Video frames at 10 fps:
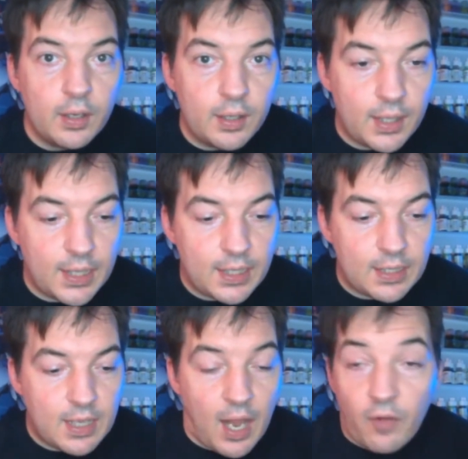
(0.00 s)

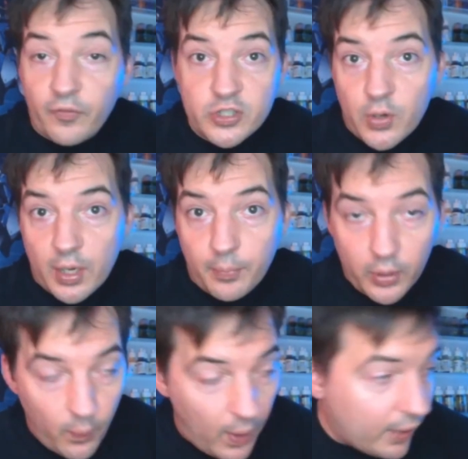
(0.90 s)
an alpha strike
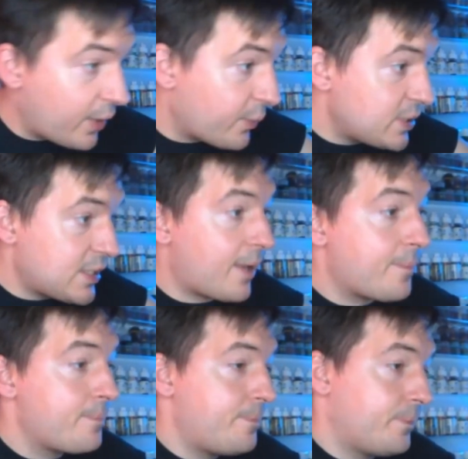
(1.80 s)
pretty well, I would say.
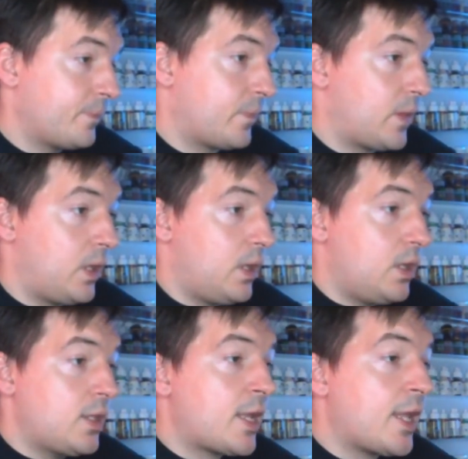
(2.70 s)

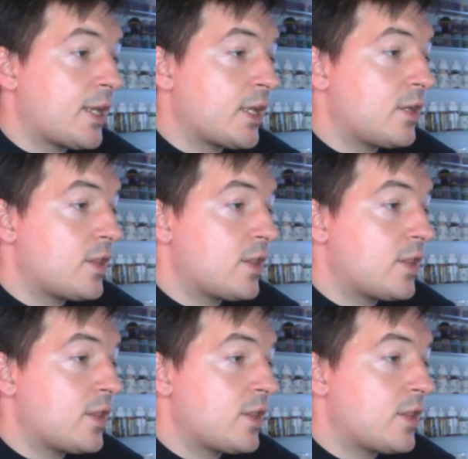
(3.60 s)
Then getting into the